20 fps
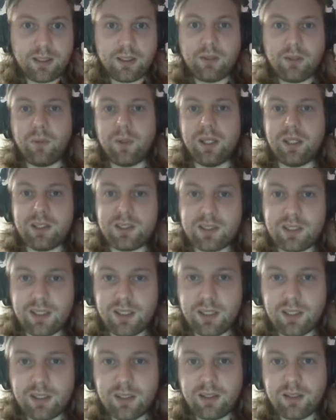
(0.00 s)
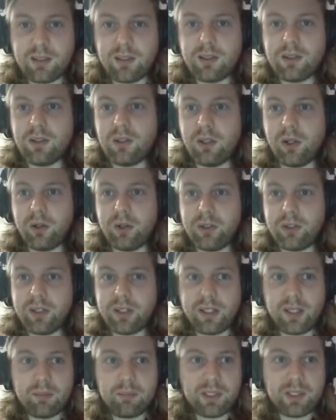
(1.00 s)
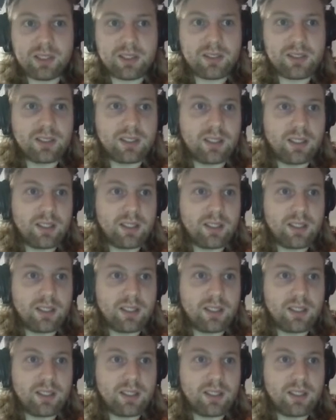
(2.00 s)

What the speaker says: we can see louder dynamics.